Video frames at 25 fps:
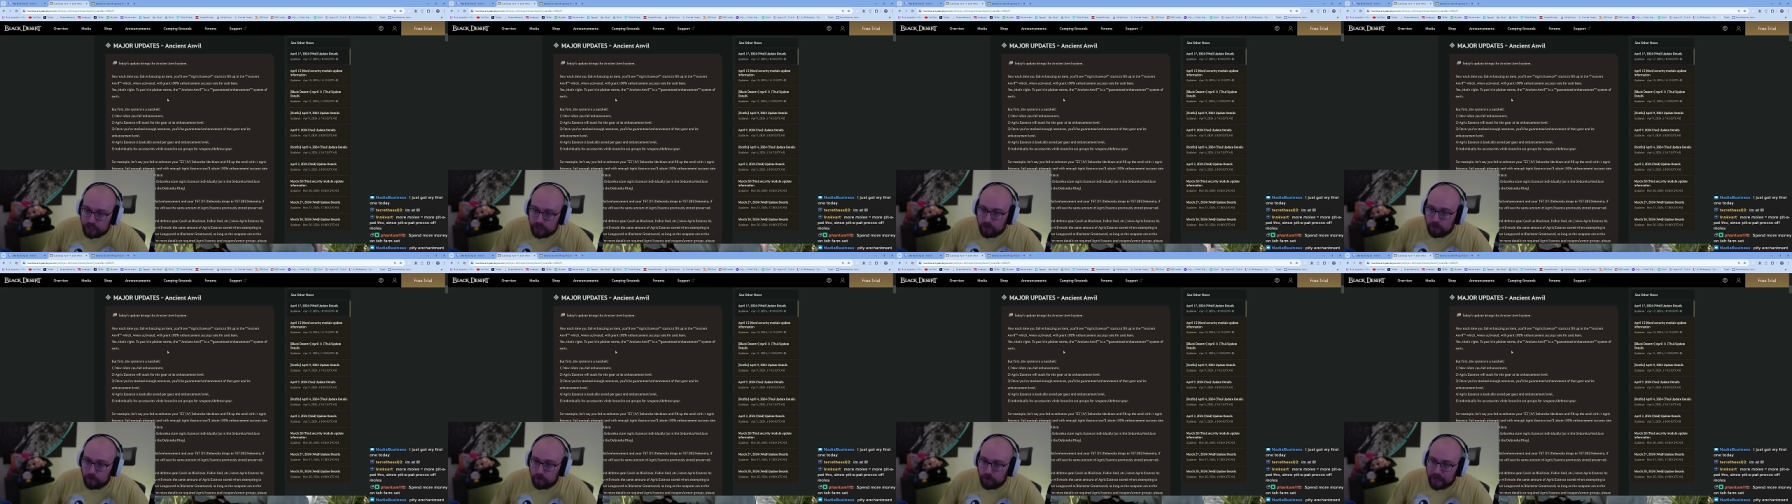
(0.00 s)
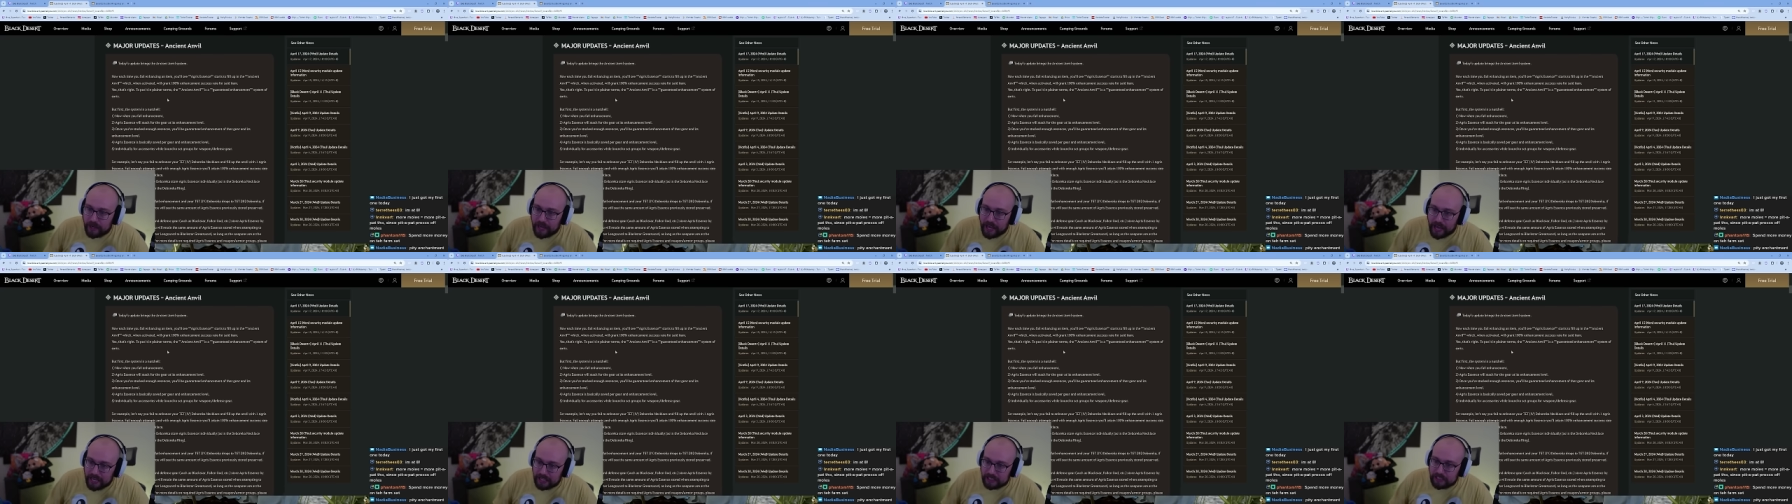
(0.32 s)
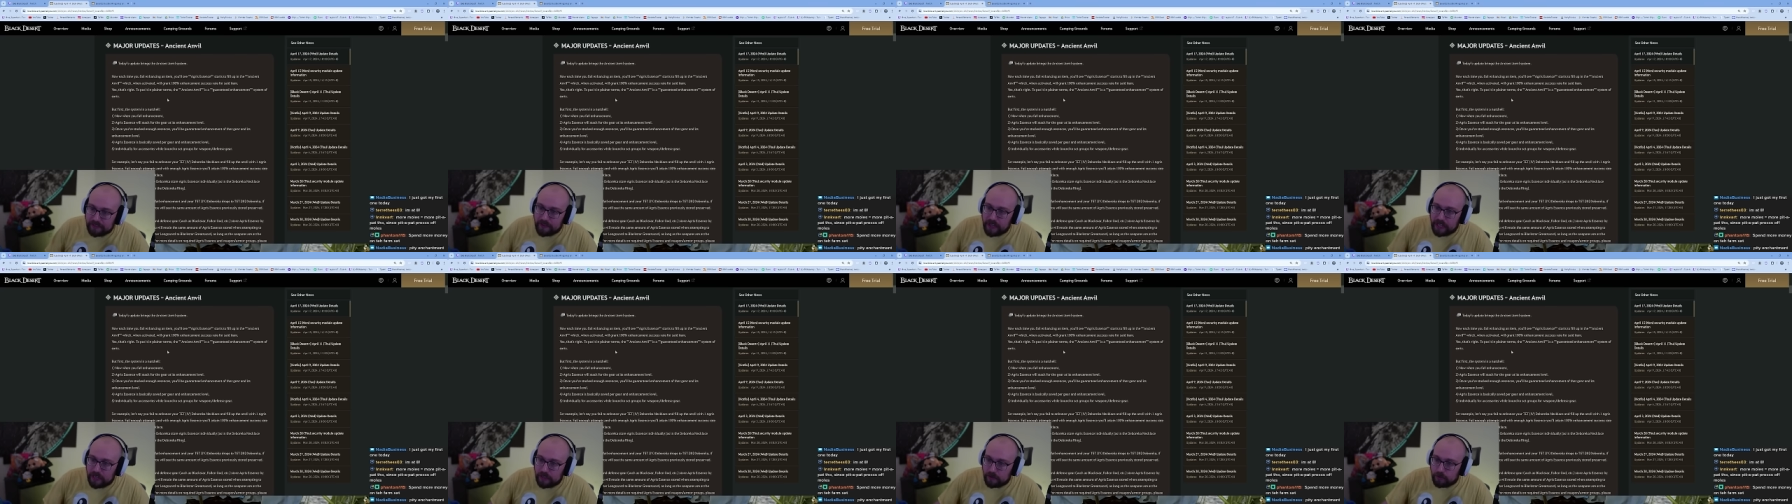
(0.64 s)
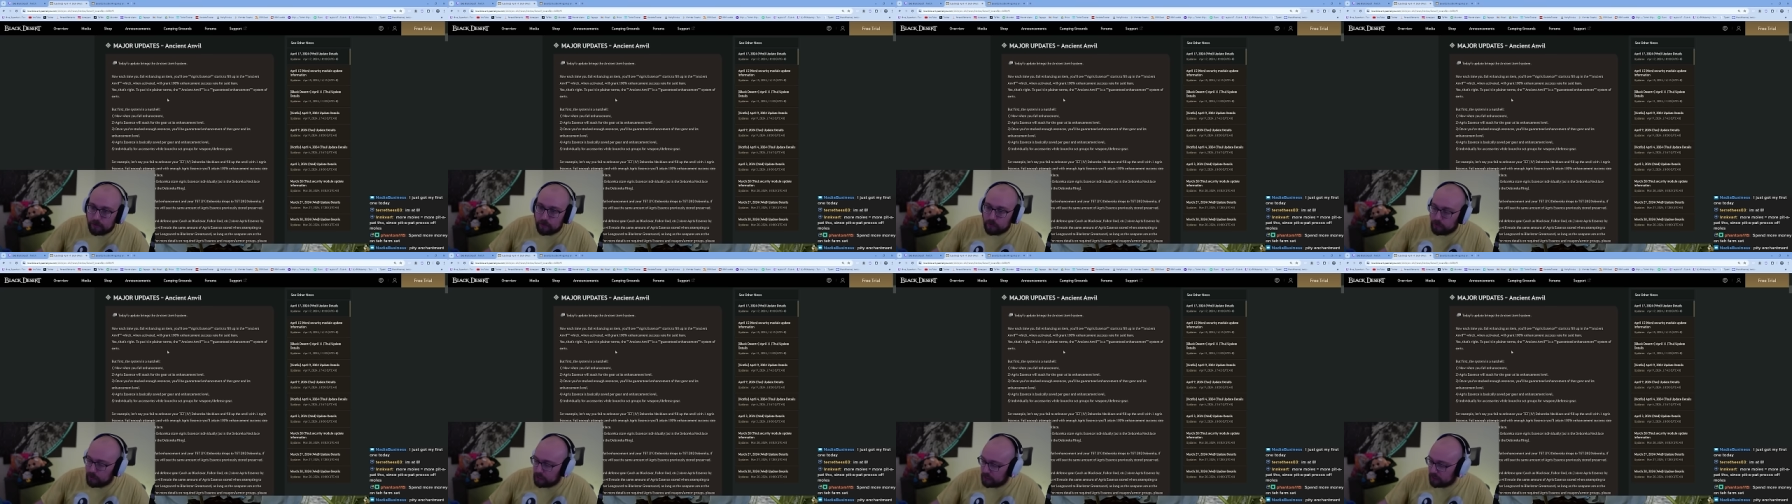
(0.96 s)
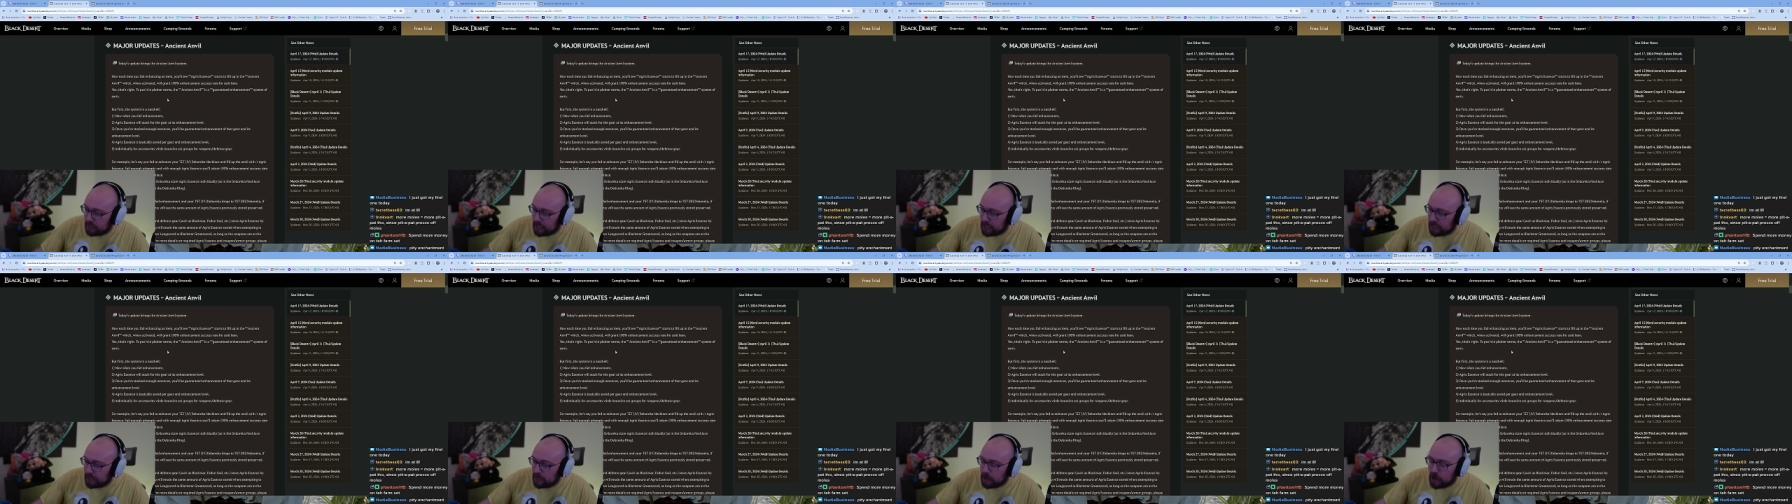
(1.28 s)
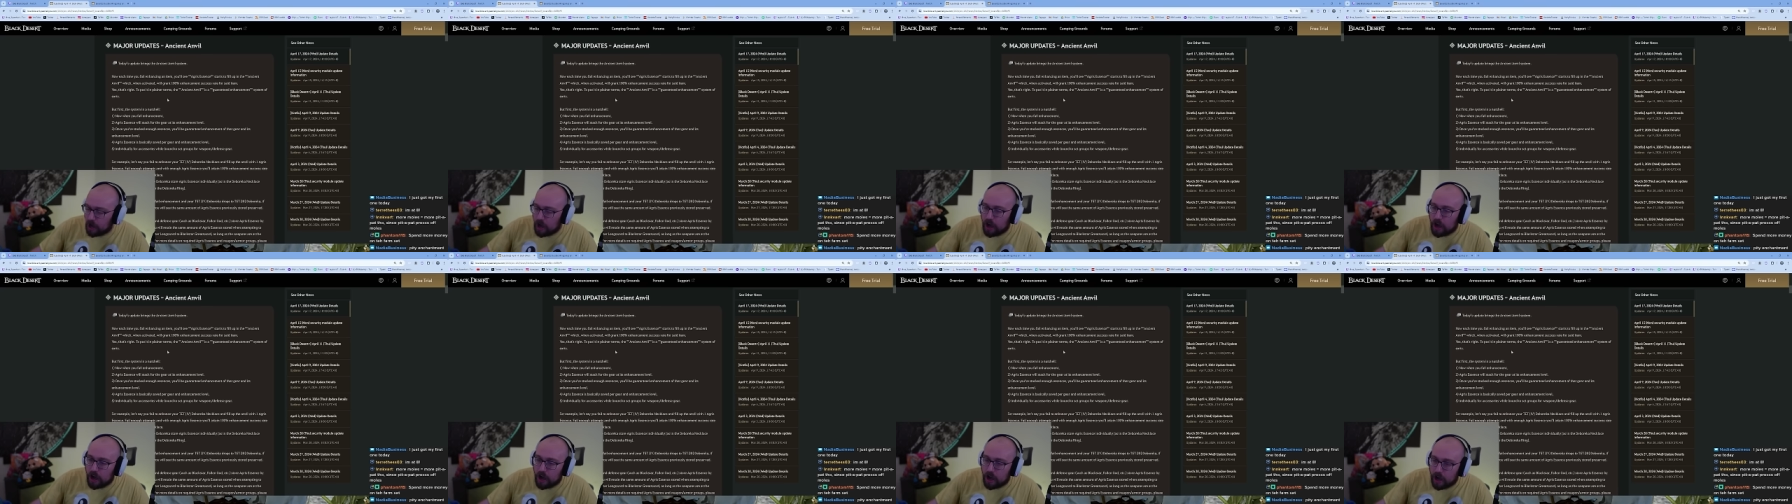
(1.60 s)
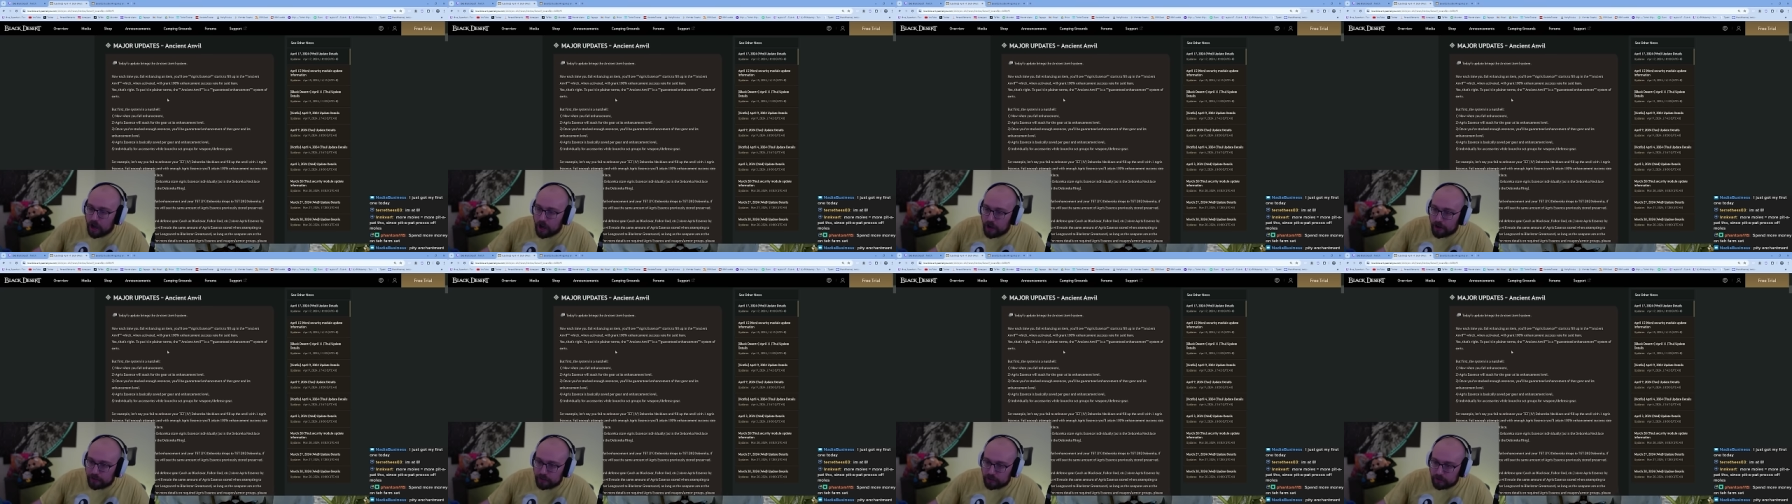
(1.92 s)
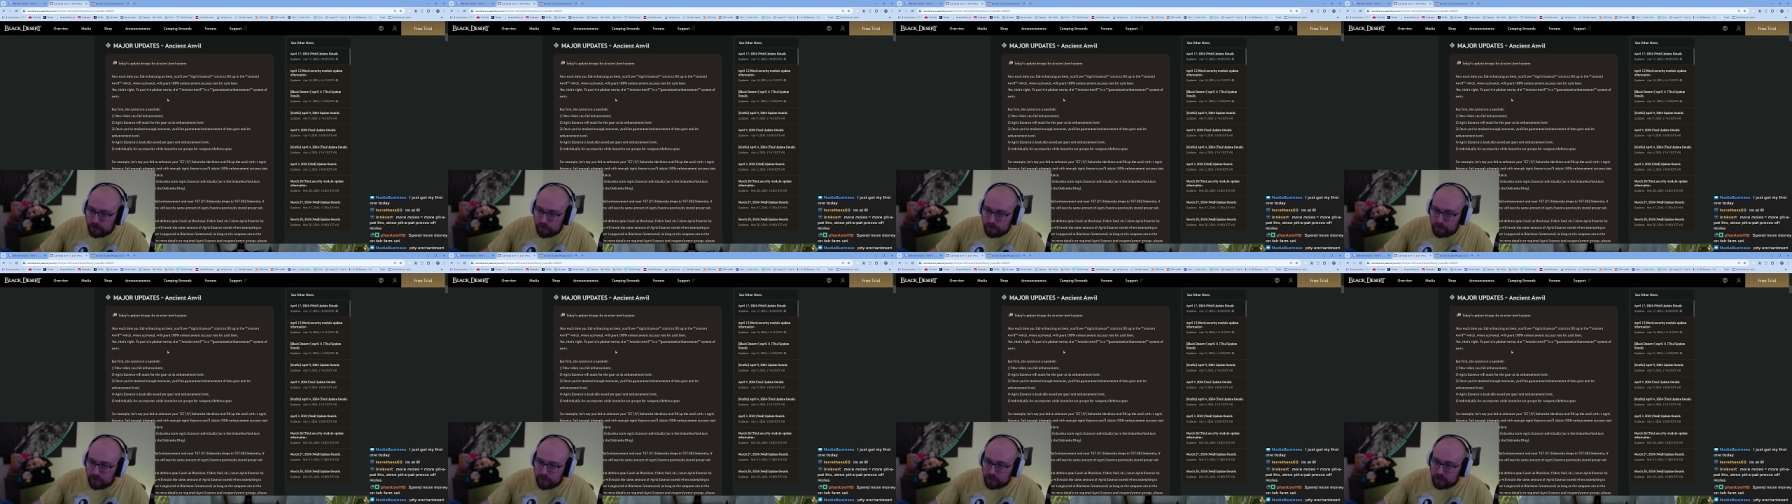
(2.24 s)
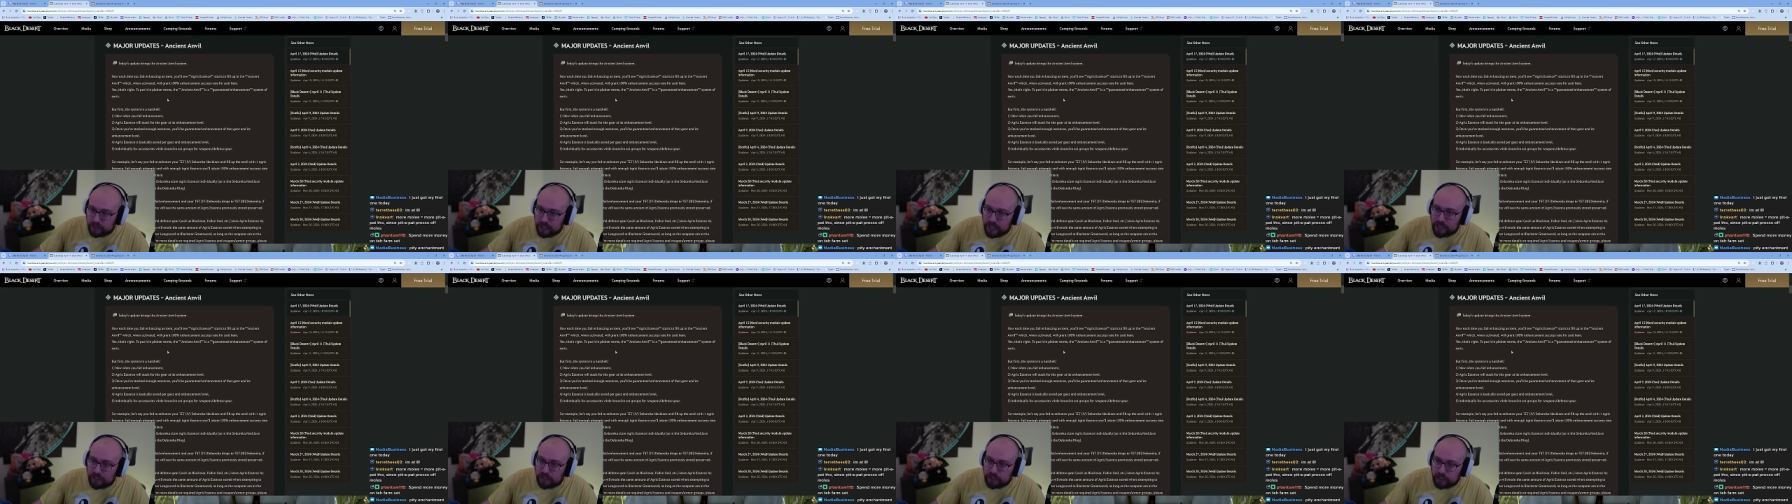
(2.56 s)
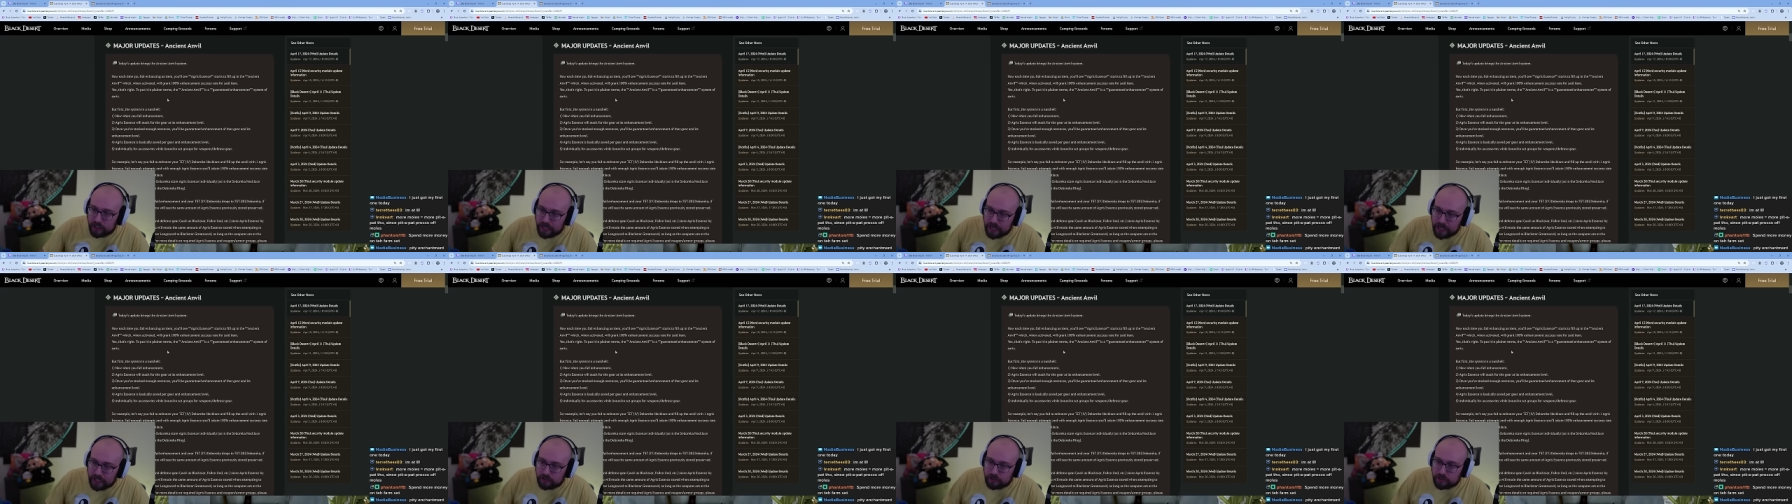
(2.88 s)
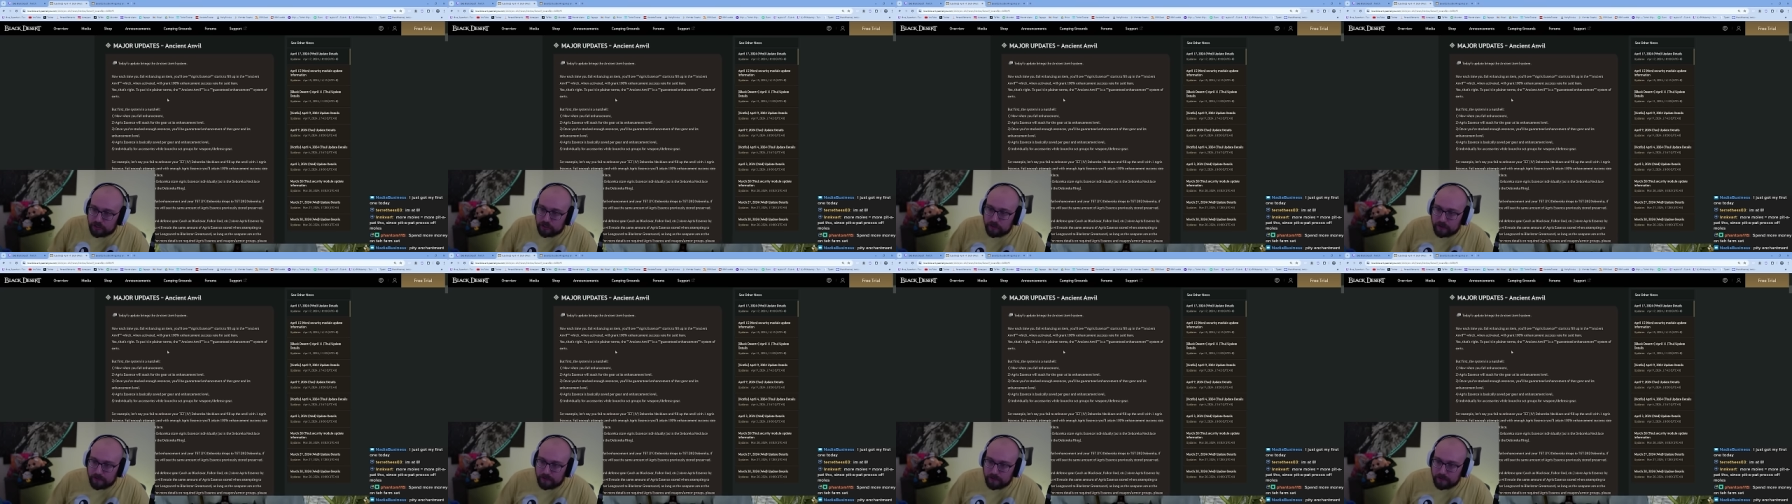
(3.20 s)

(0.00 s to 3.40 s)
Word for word: when activated will gain a hundred percent chance to